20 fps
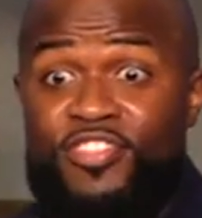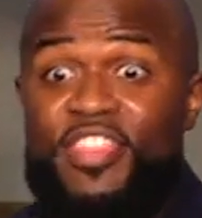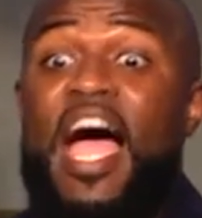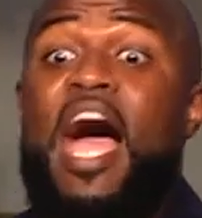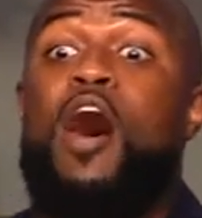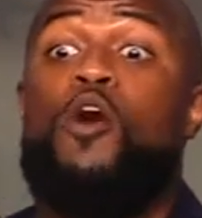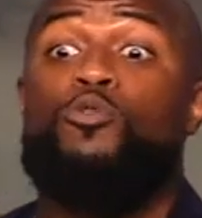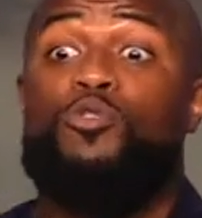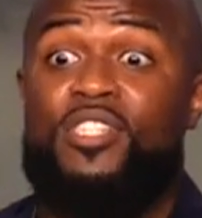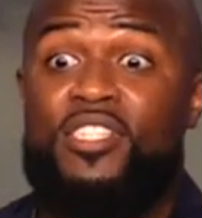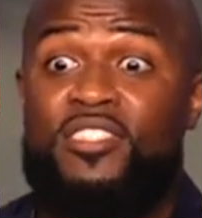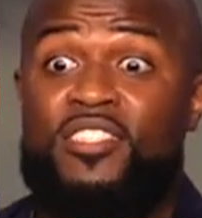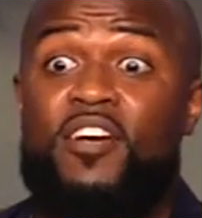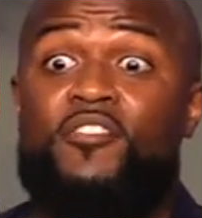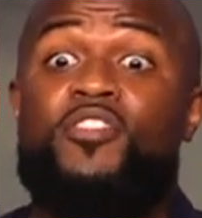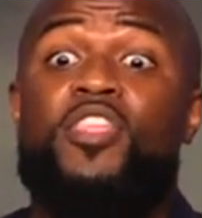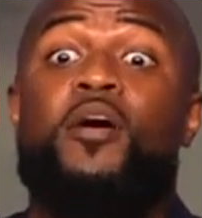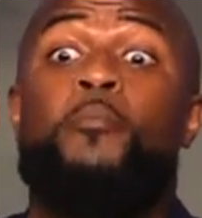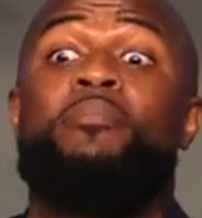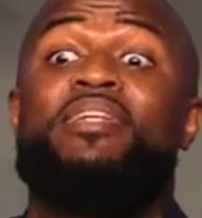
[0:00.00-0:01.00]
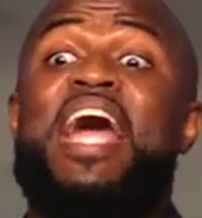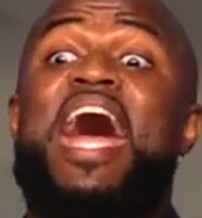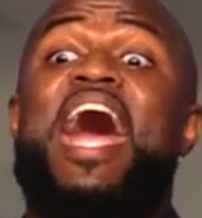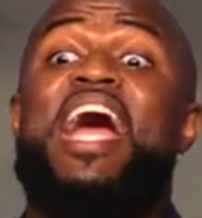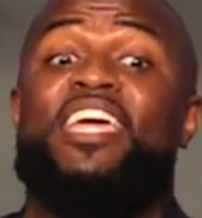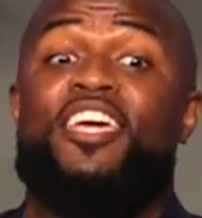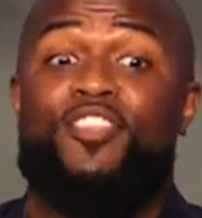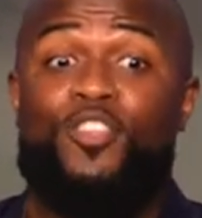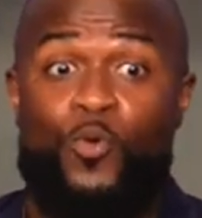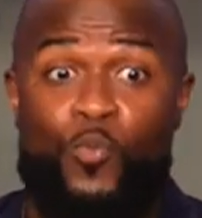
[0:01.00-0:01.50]
thousands of them
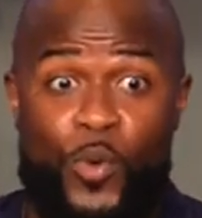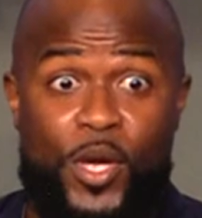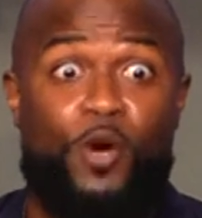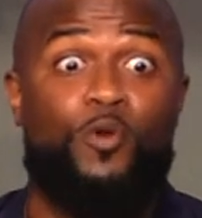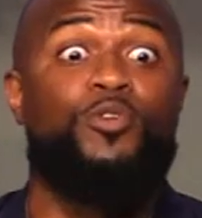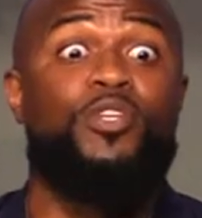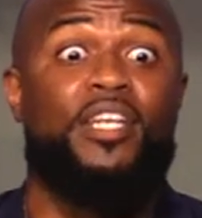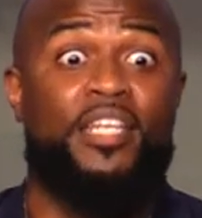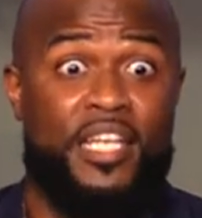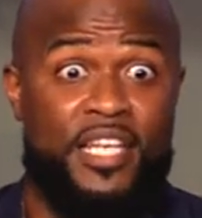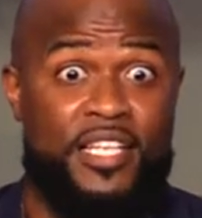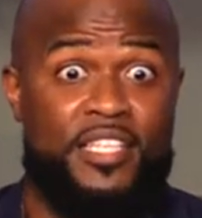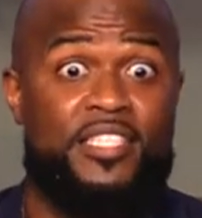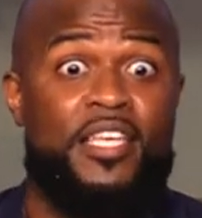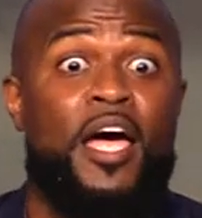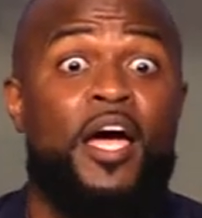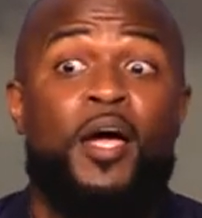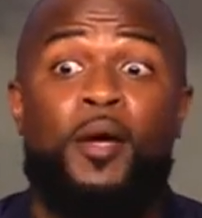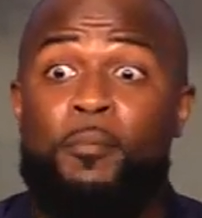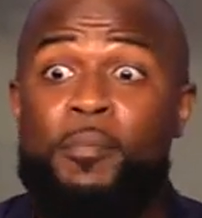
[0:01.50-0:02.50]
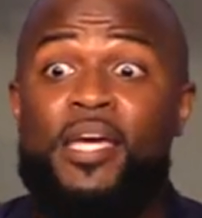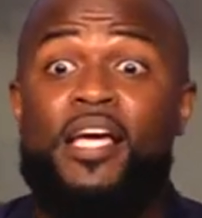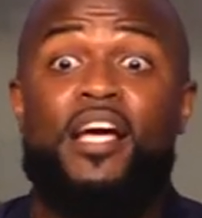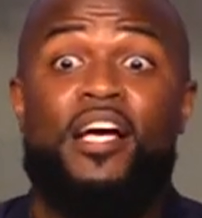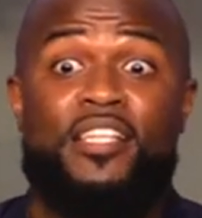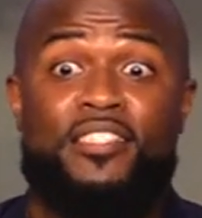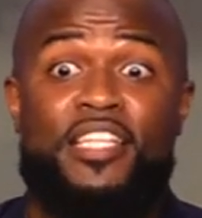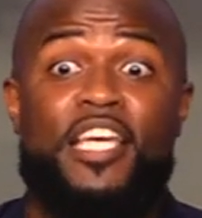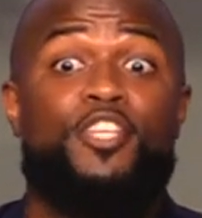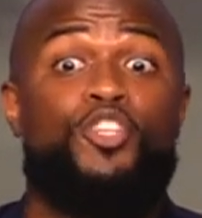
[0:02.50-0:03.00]
die in the wilderness
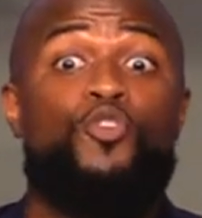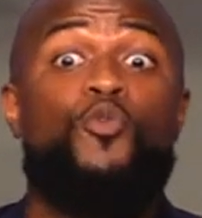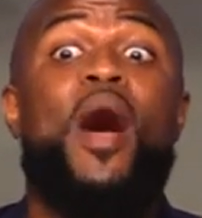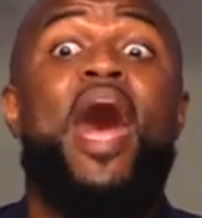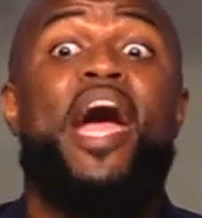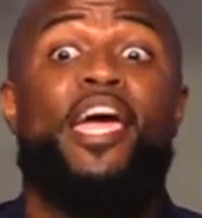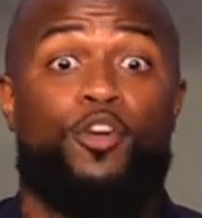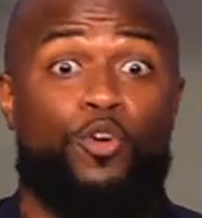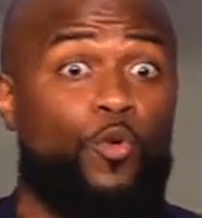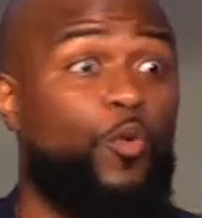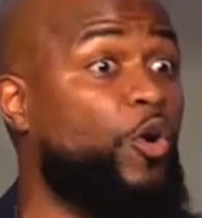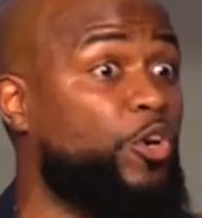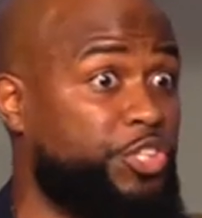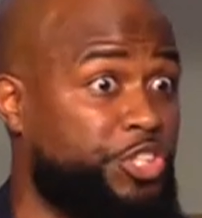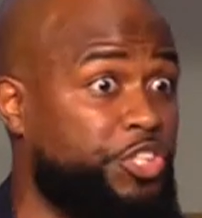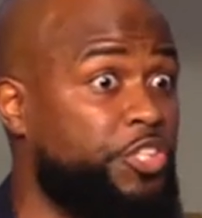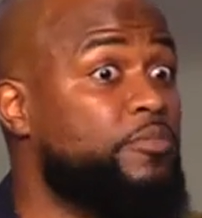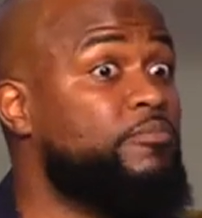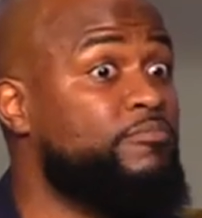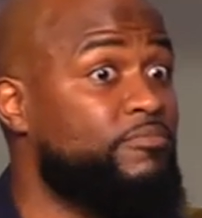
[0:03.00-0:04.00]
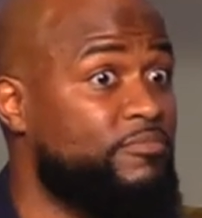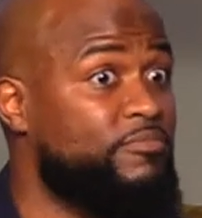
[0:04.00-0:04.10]
because they do idol worship.